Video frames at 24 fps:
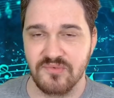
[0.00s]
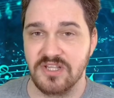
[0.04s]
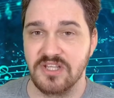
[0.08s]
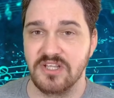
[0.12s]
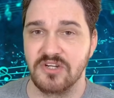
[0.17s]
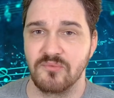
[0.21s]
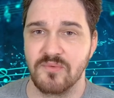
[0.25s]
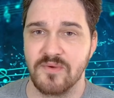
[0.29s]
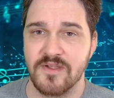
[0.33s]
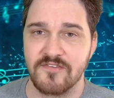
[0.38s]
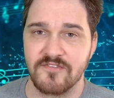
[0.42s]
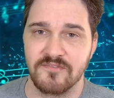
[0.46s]
We
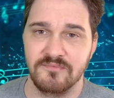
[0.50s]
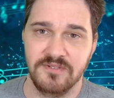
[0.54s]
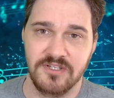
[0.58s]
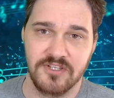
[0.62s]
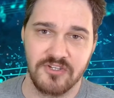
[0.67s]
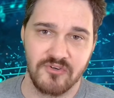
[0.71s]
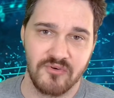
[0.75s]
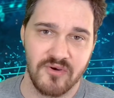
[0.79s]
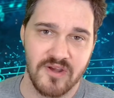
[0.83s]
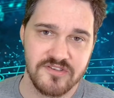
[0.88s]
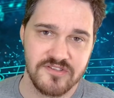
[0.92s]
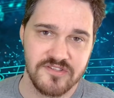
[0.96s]
get away from the
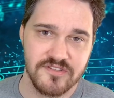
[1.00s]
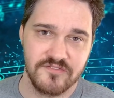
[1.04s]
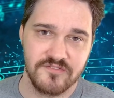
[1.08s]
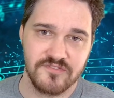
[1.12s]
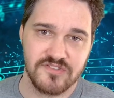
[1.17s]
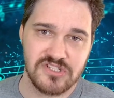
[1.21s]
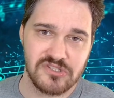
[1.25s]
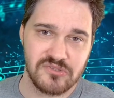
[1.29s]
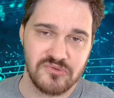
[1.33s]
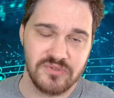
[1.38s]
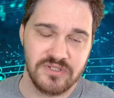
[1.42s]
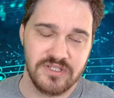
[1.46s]

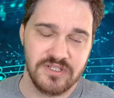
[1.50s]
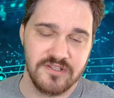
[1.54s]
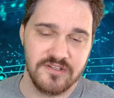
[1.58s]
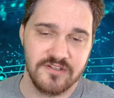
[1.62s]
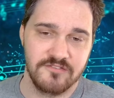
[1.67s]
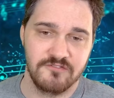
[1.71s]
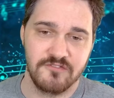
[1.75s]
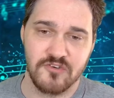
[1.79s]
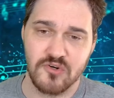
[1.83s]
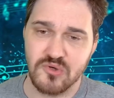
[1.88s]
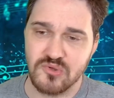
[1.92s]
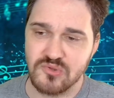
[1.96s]
aggressive tone in
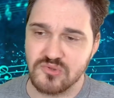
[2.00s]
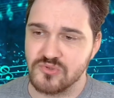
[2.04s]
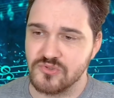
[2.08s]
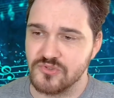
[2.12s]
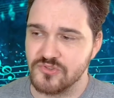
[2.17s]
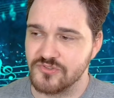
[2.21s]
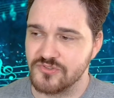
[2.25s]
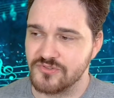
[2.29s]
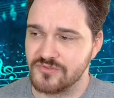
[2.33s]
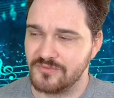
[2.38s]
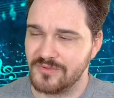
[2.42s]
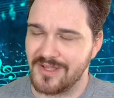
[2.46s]
the
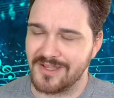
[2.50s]
vocals.